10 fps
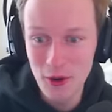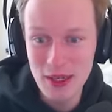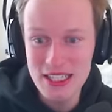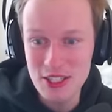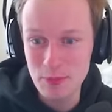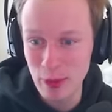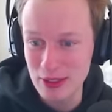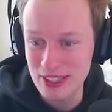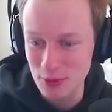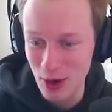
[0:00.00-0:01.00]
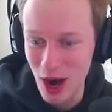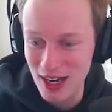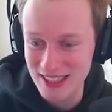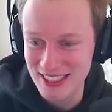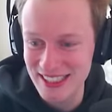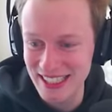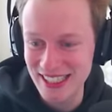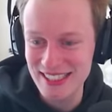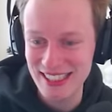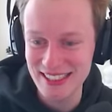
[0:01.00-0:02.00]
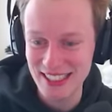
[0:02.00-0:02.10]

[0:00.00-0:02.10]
he just built it wrong, so the T N T didn't